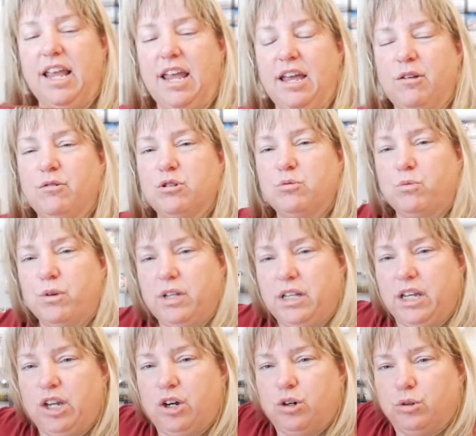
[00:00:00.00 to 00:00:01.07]
it was
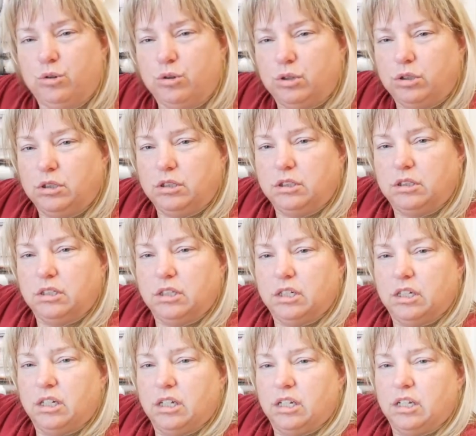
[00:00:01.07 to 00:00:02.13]
really cool
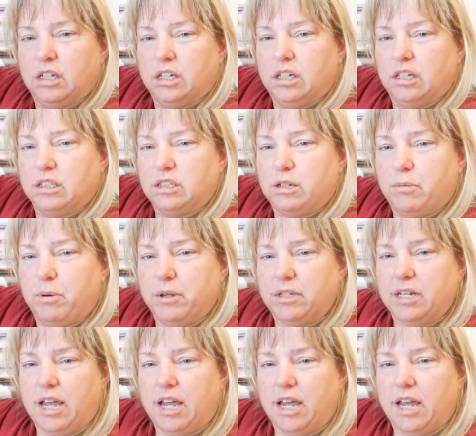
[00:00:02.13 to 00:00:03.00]
to put